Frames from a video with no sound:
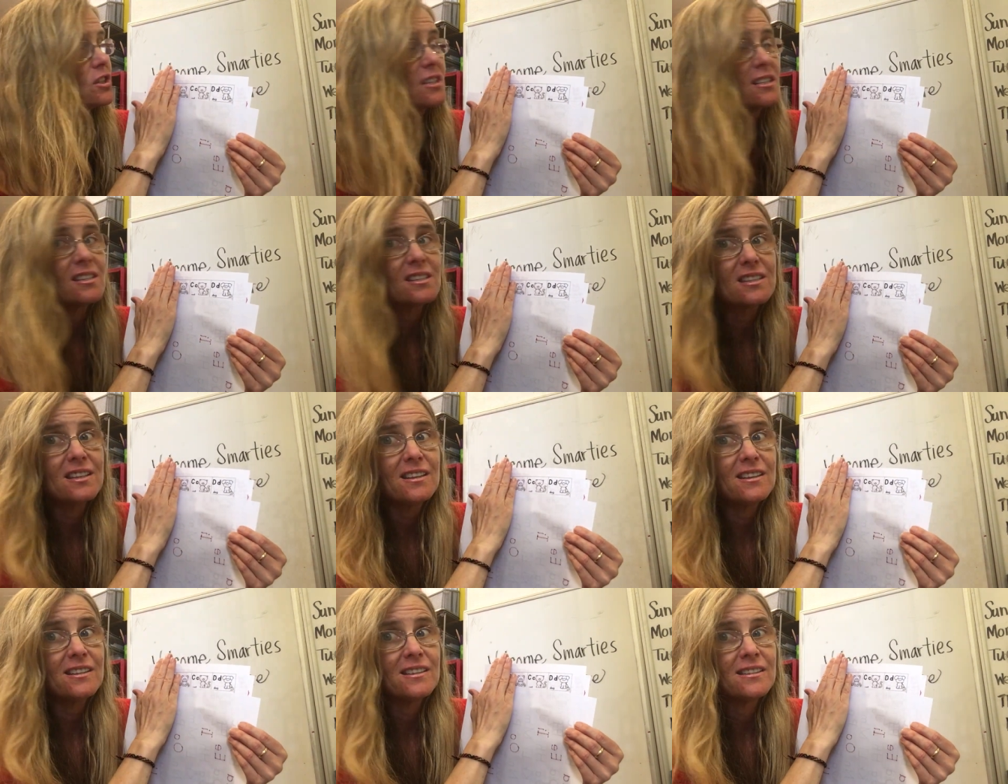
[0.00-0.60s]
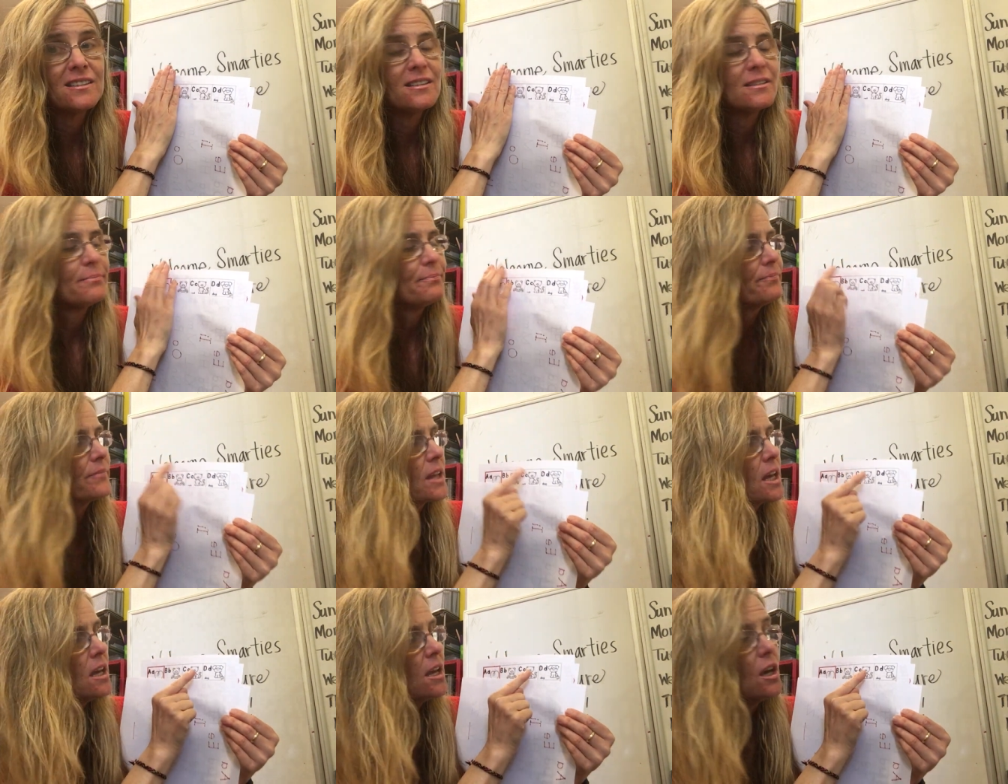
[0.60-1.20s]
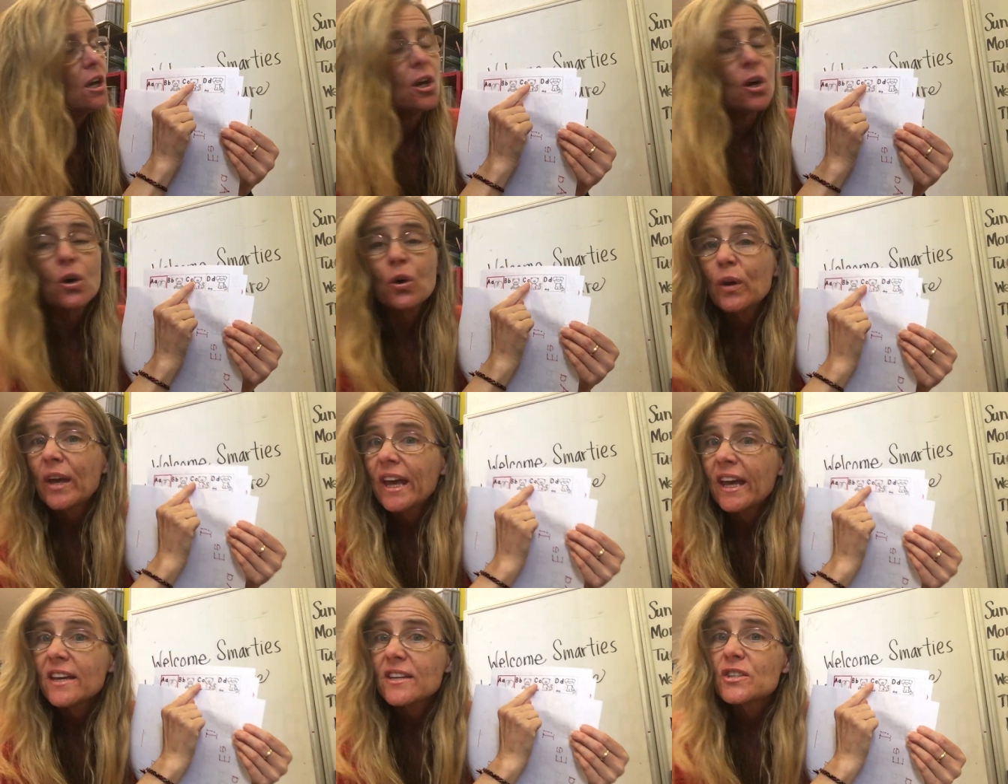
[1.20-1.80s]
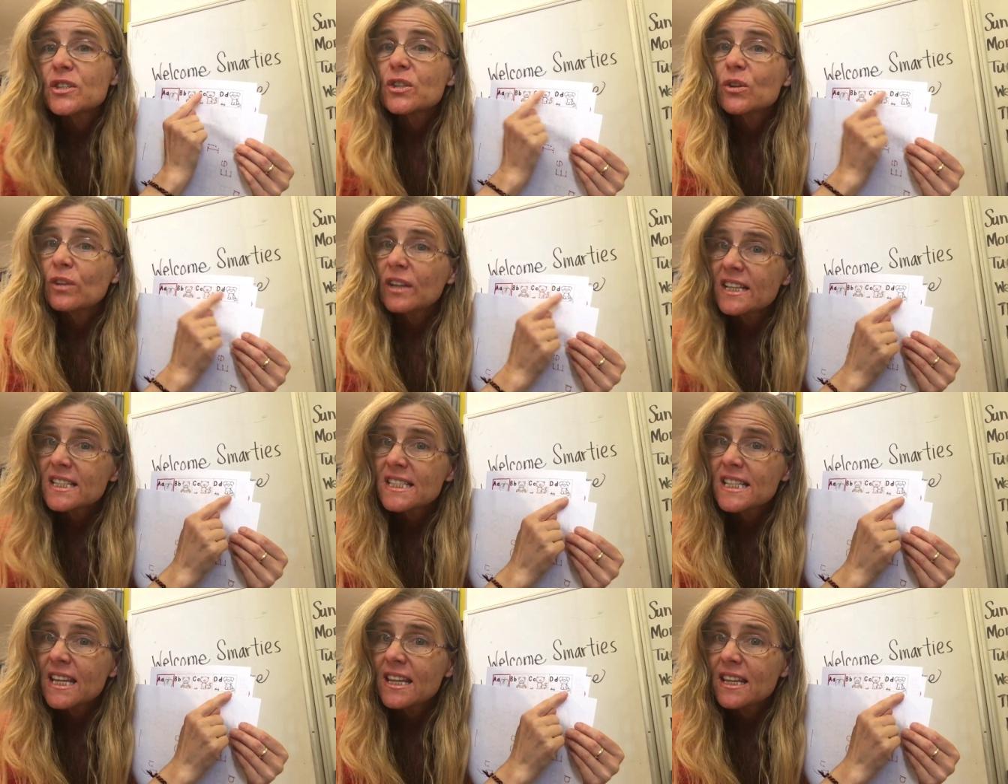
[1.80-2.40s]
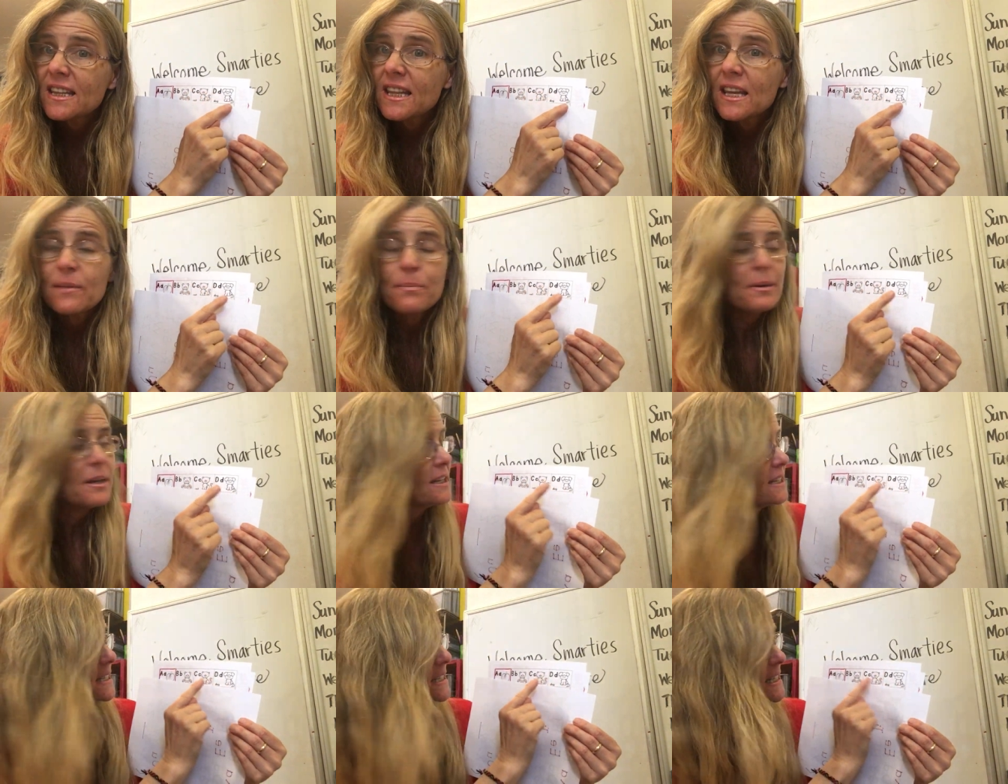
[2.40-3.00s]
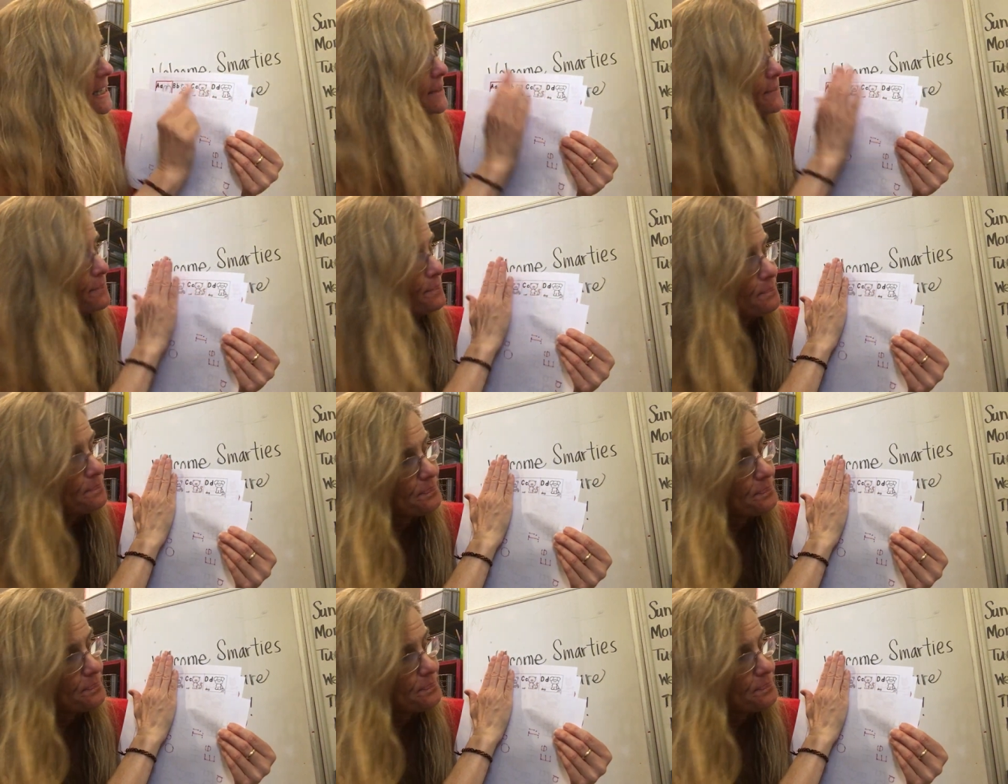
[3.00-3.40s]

Just saying. Okay, so let's say that they pick D.